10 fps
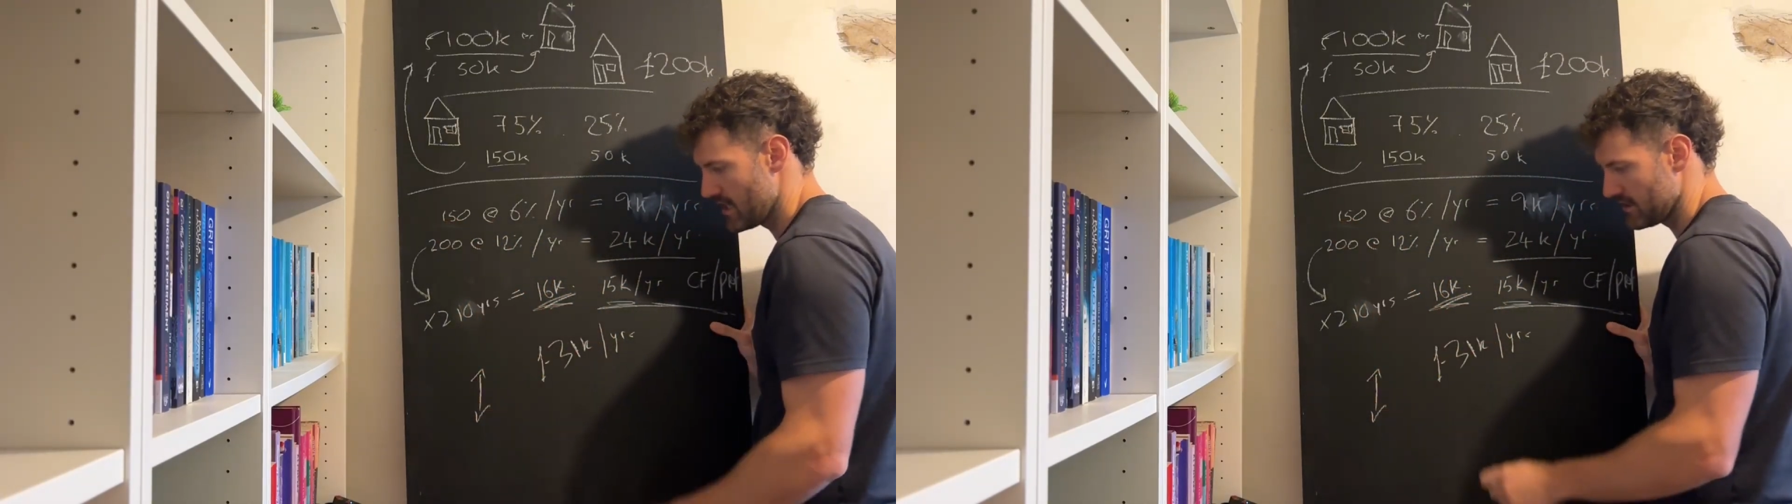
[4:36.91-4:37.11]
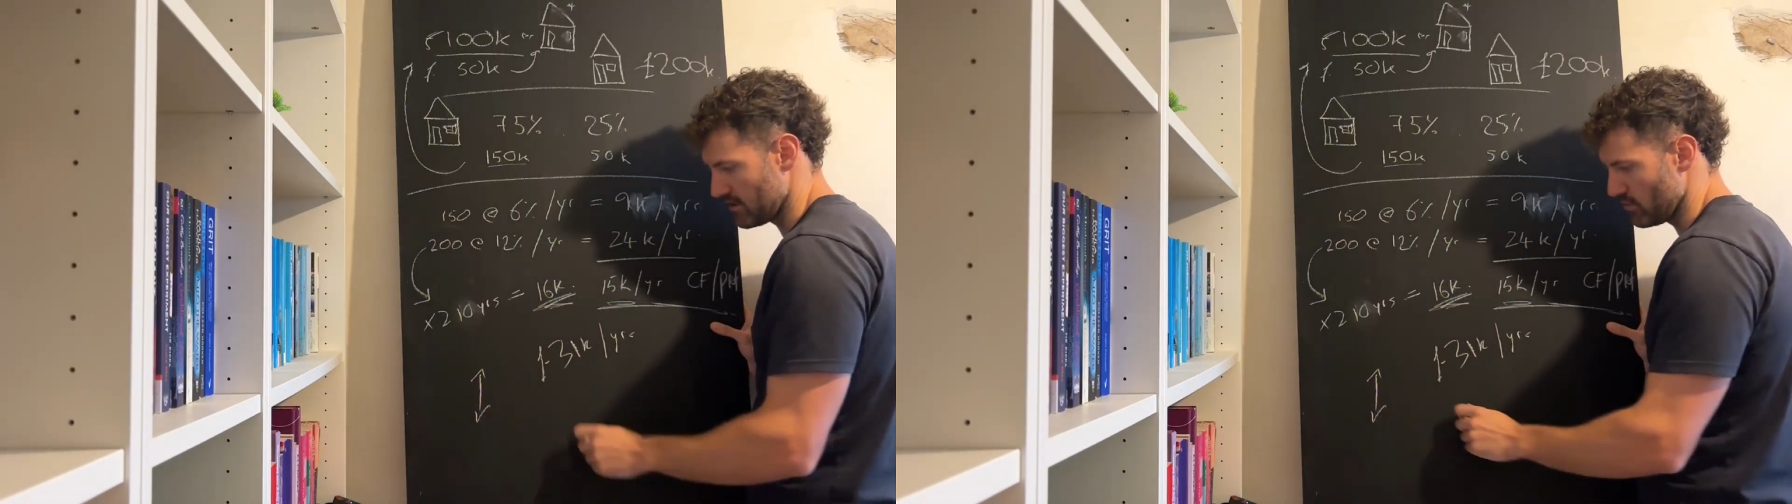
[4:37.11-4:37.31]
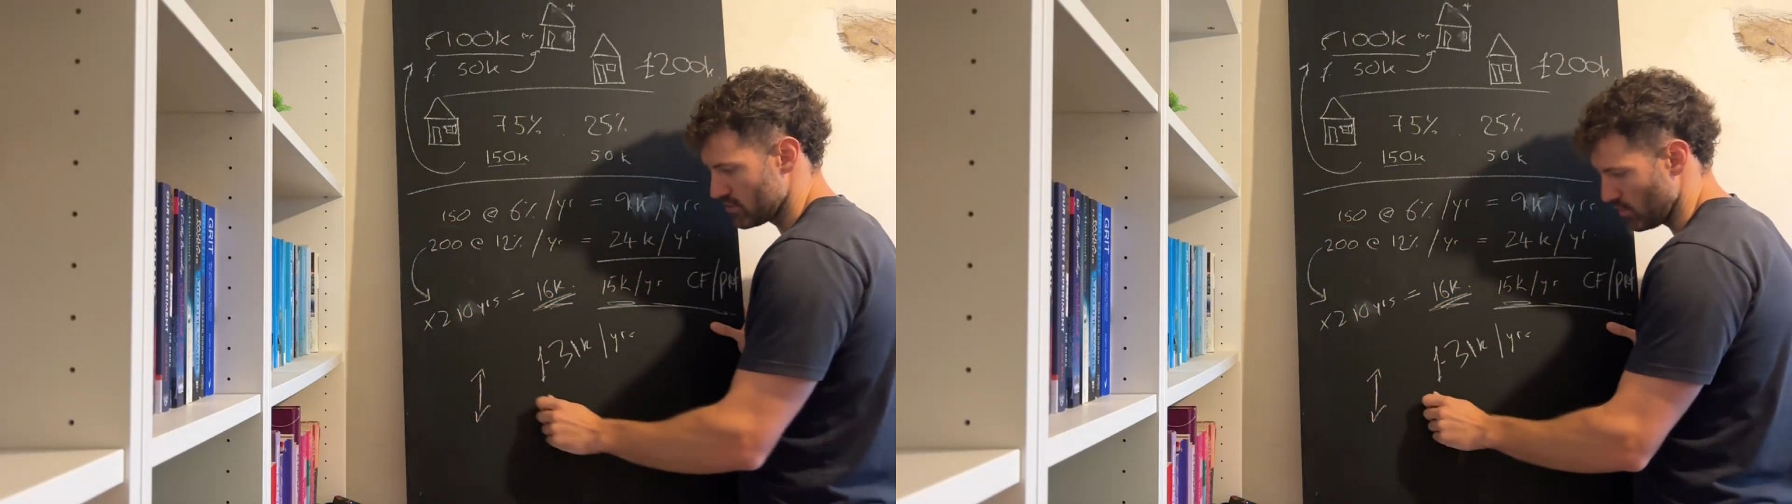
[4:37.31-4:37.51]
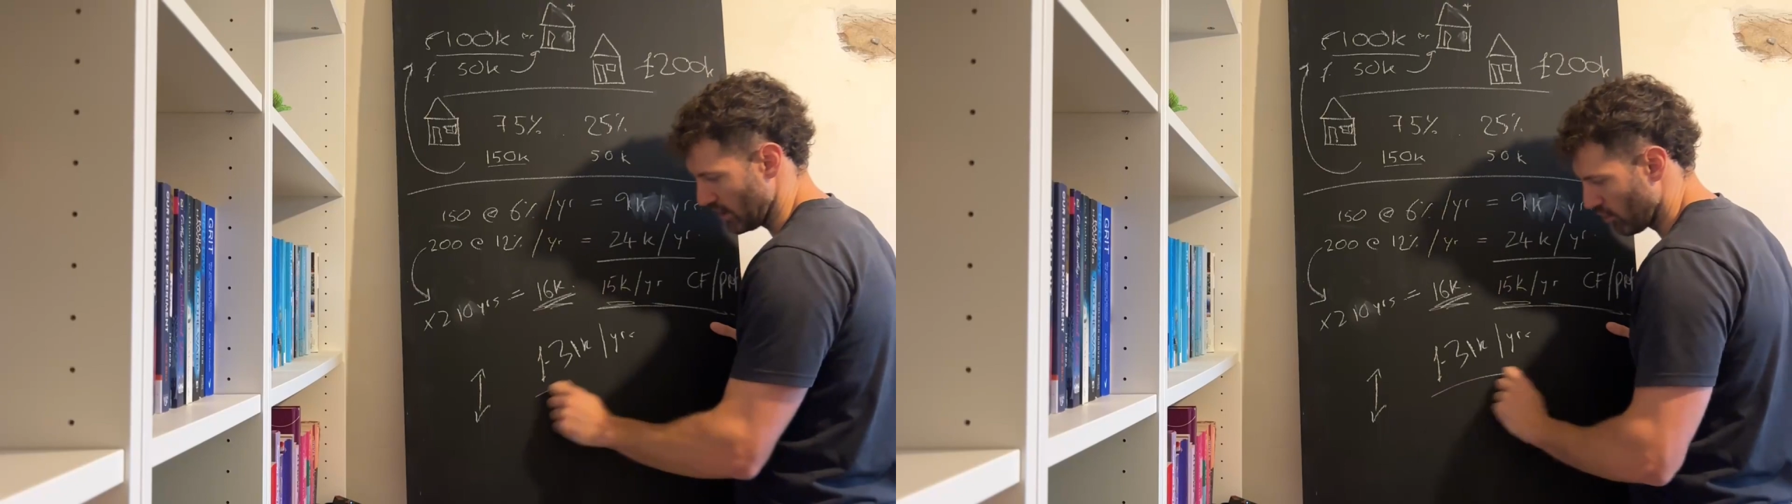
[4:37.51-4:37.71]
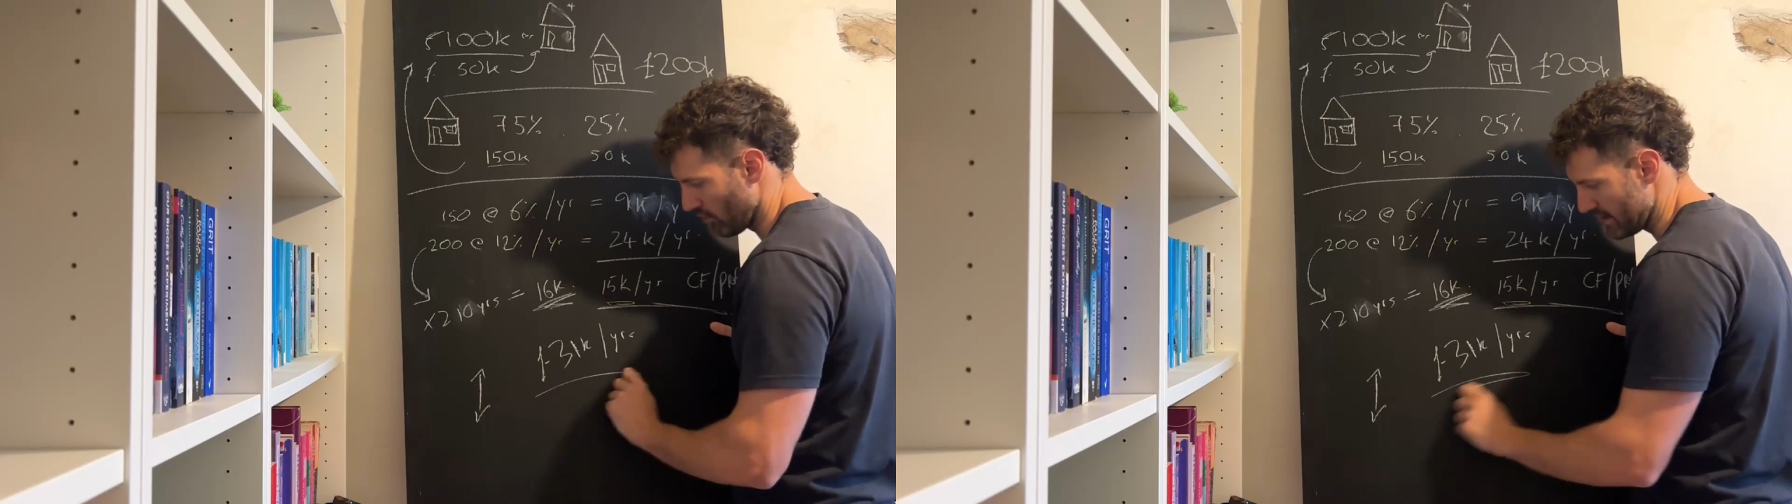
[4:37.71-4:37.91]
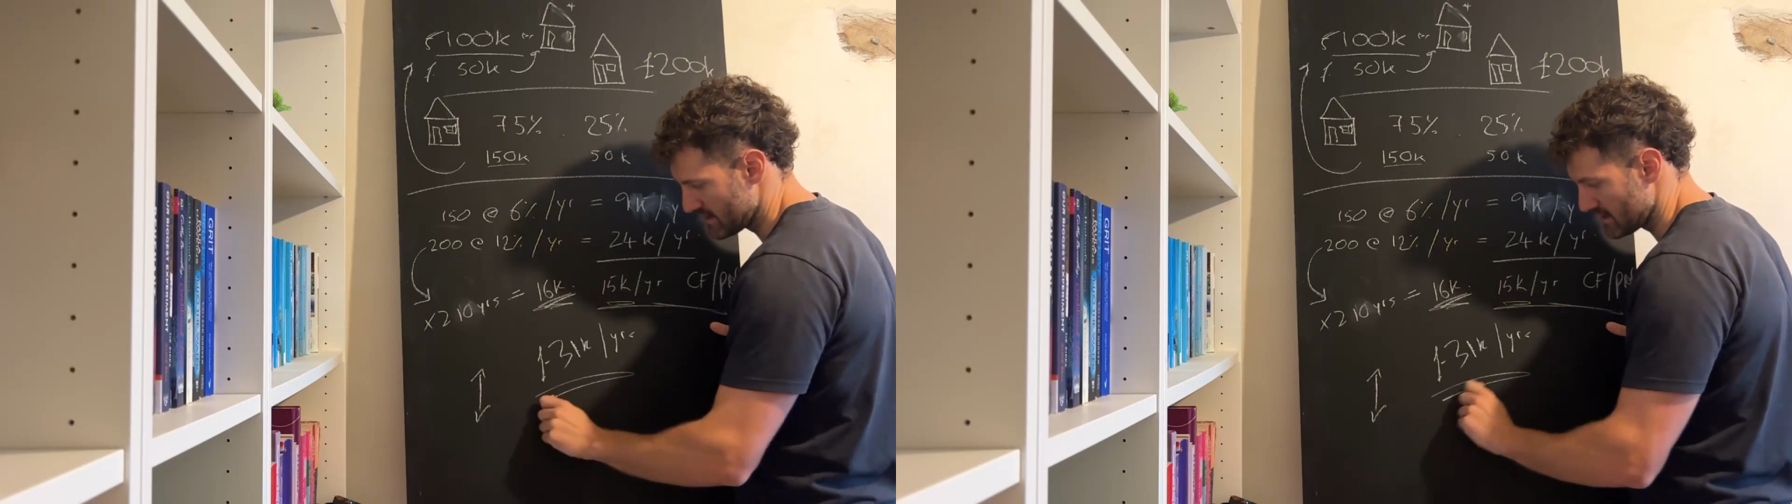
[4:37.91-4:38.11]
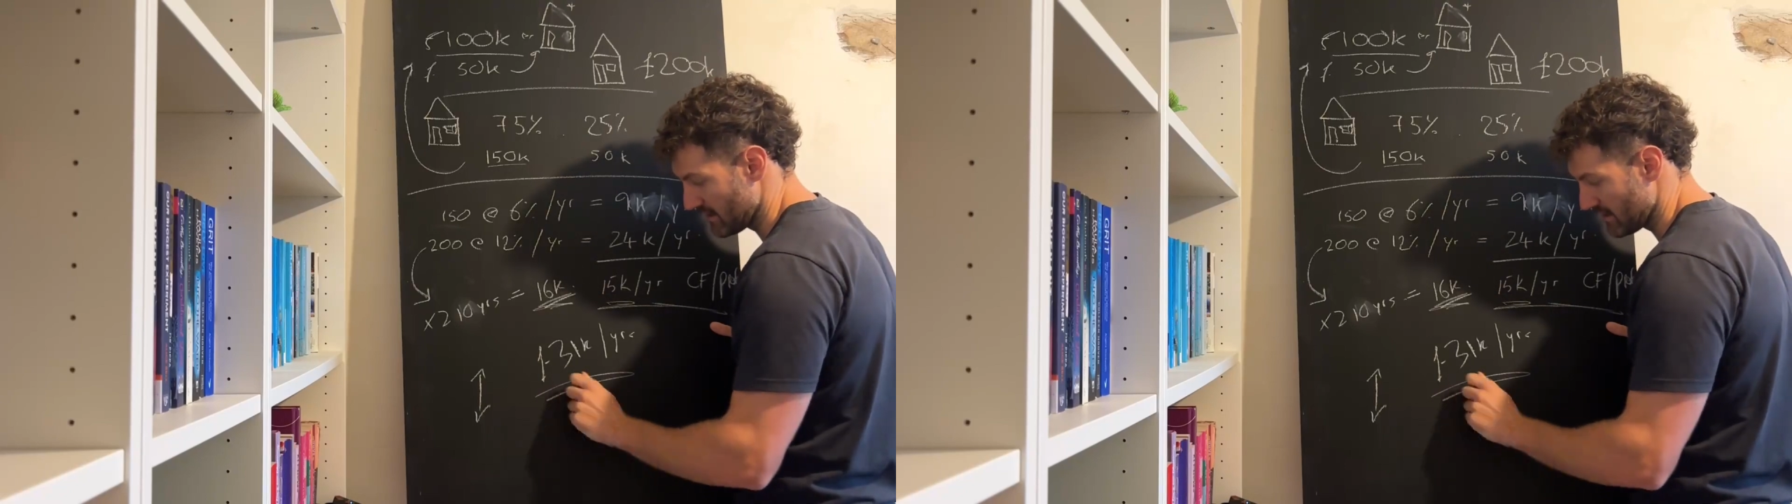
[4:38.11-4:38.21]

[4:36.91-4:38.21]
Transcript: to increase